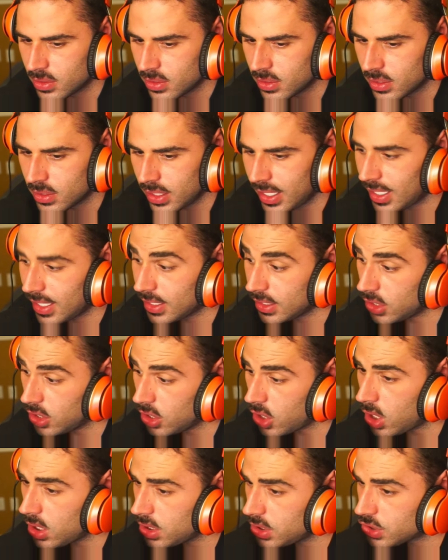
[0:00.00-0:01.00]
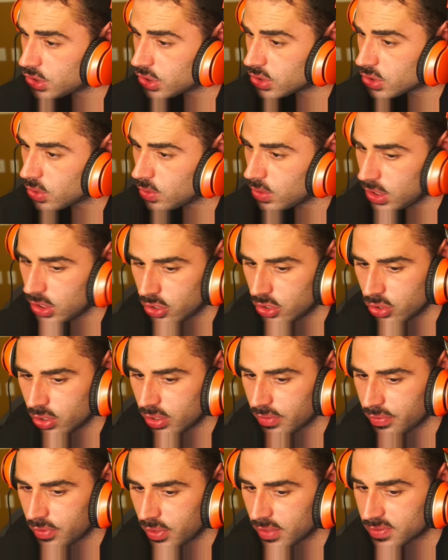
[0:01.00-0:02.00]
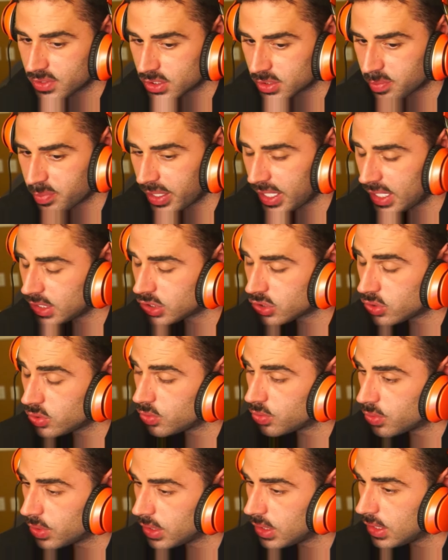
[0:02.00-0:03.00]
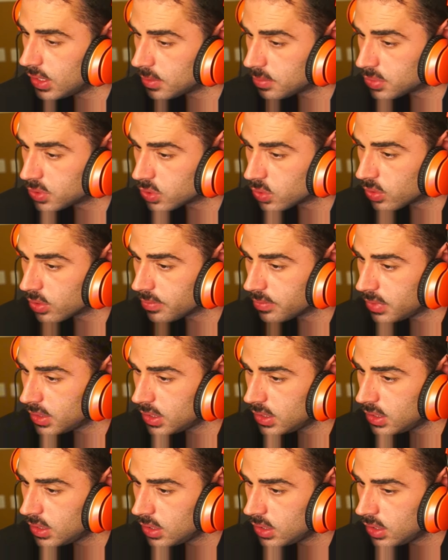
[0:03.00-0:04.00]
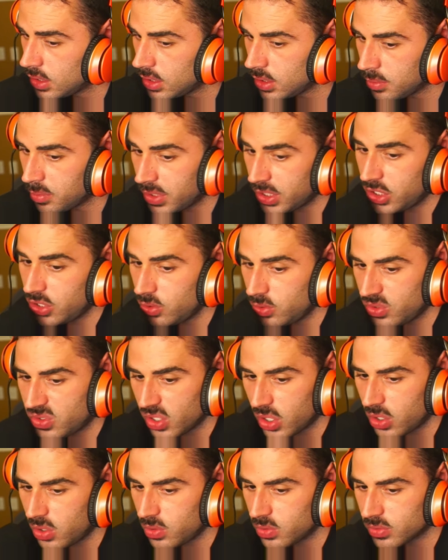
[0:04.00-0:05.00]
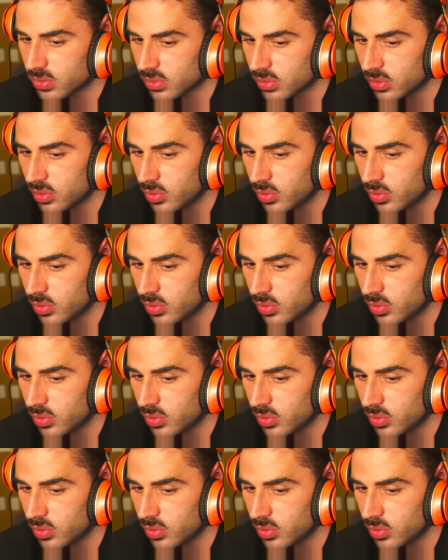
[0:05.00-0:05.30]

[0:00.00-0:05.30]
And knowledge is only good if you have space to really absorb it, but you don't. You